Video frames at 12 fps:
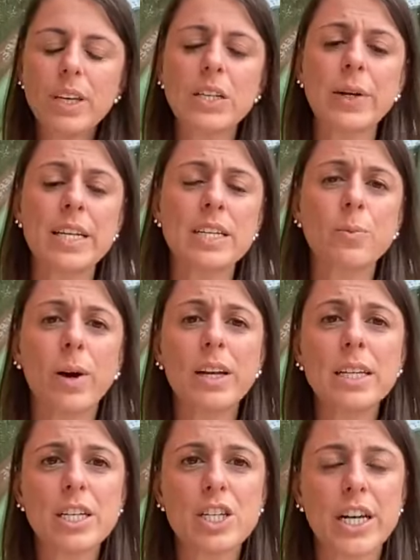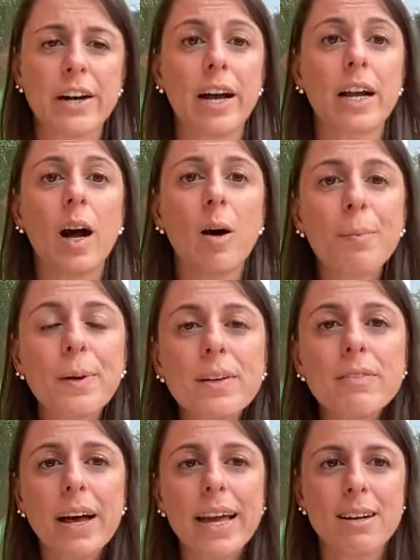So I just wanted to share a couple
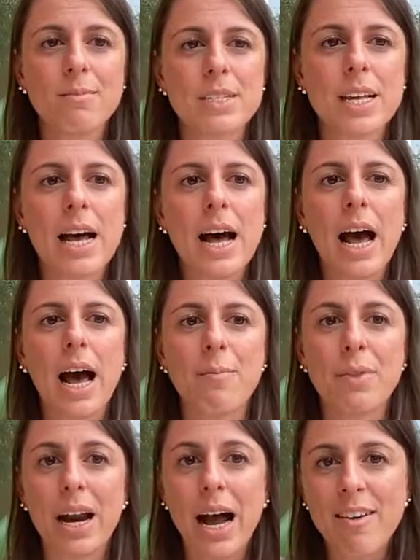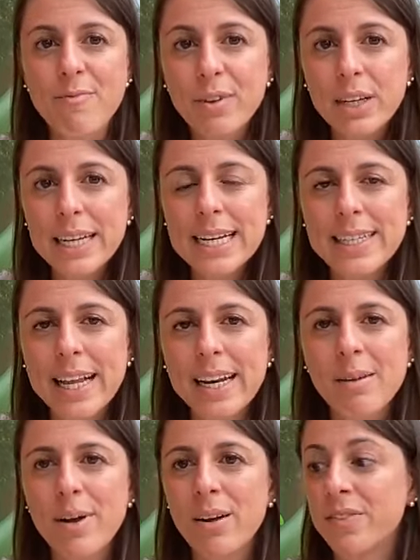of items that I'm really excited
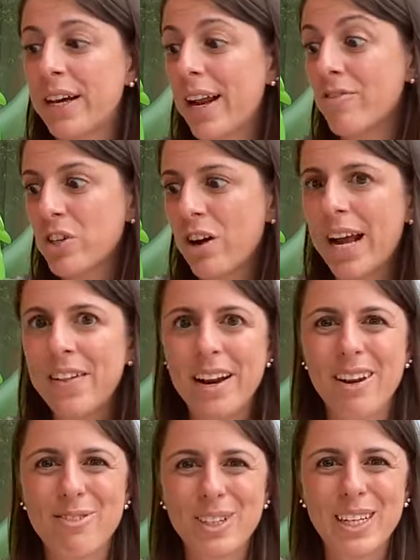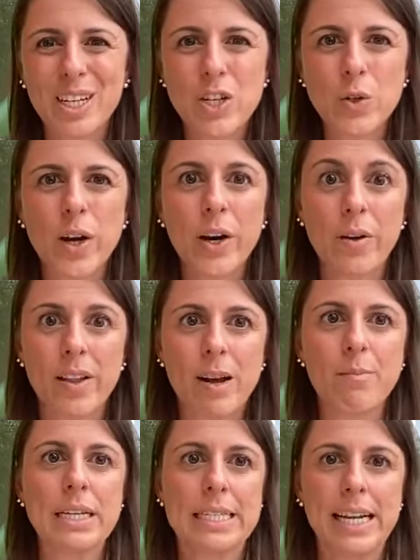about, that I've tried, that I've really enjoyed, or that
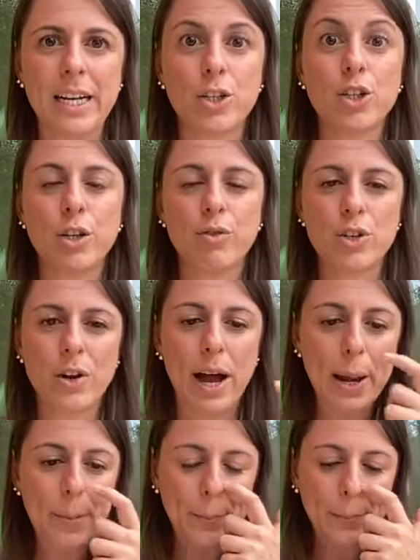I'm excited to try.